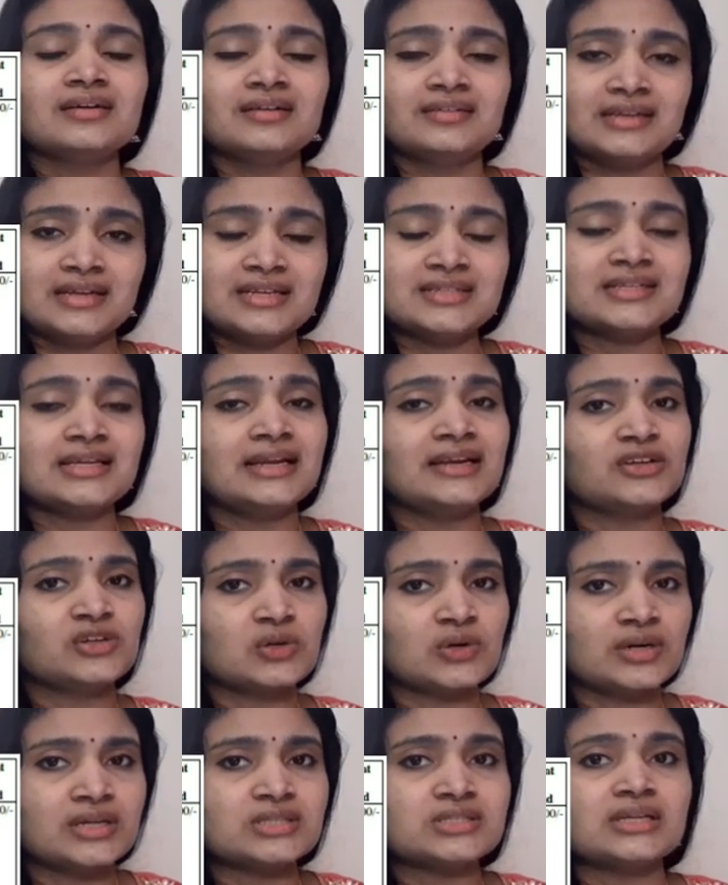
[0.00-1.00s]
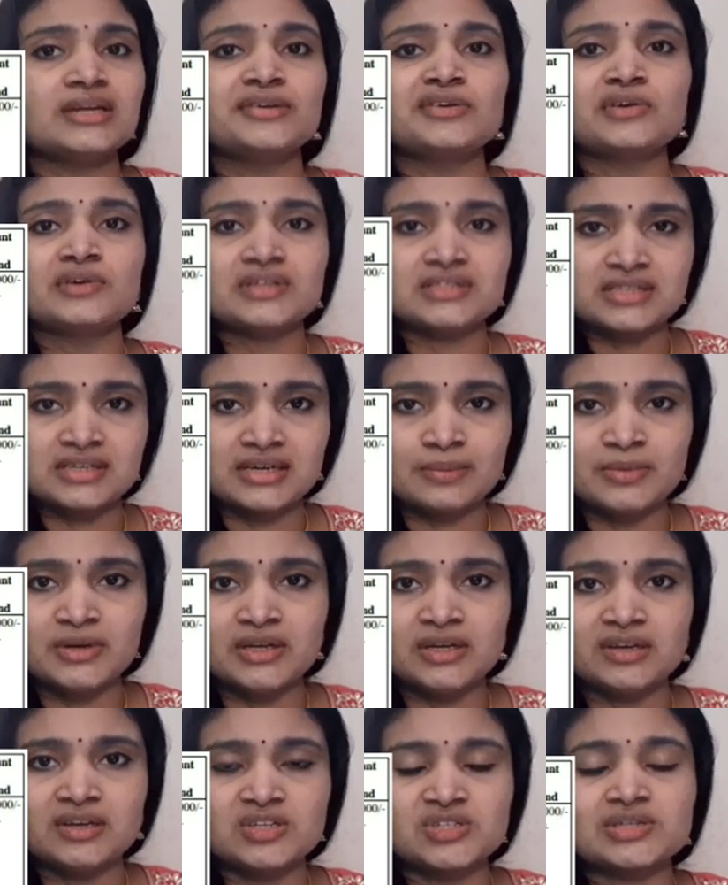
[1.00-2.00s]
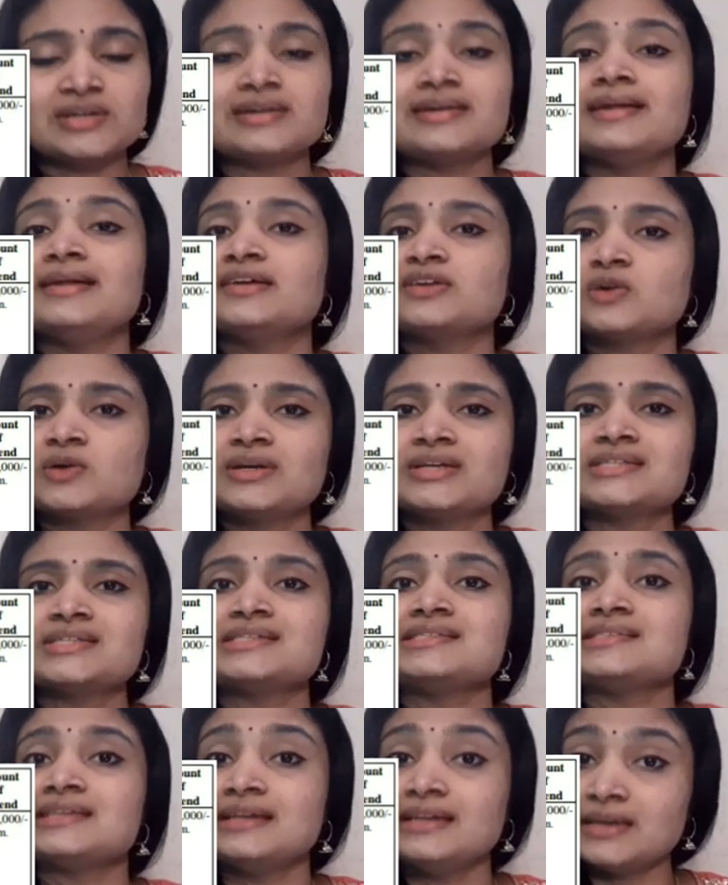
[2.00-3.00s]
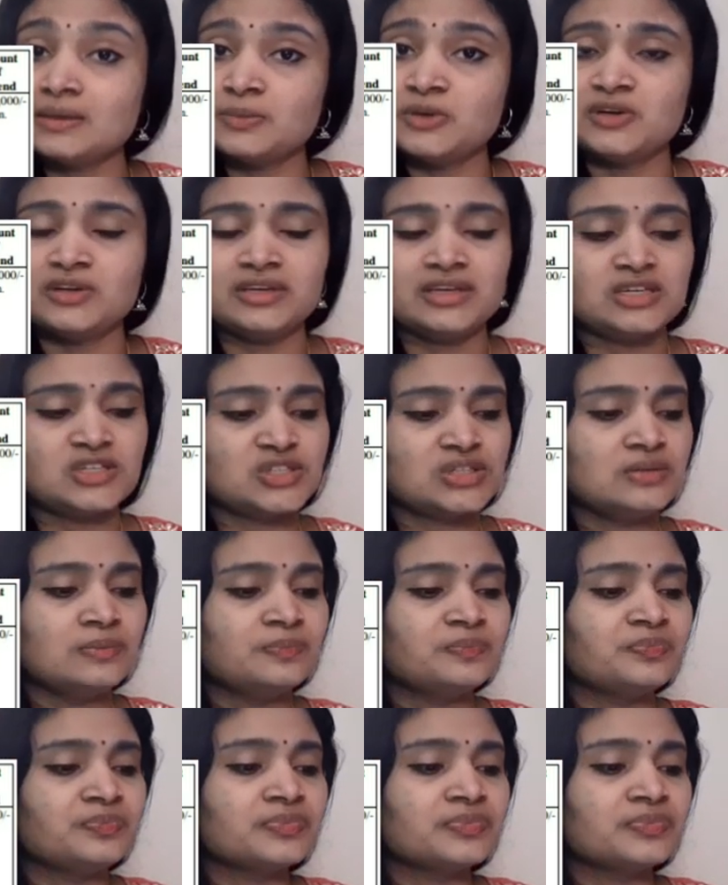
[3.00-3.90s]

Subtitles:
that is electronics, electronics and communication, electronics and telecommunication.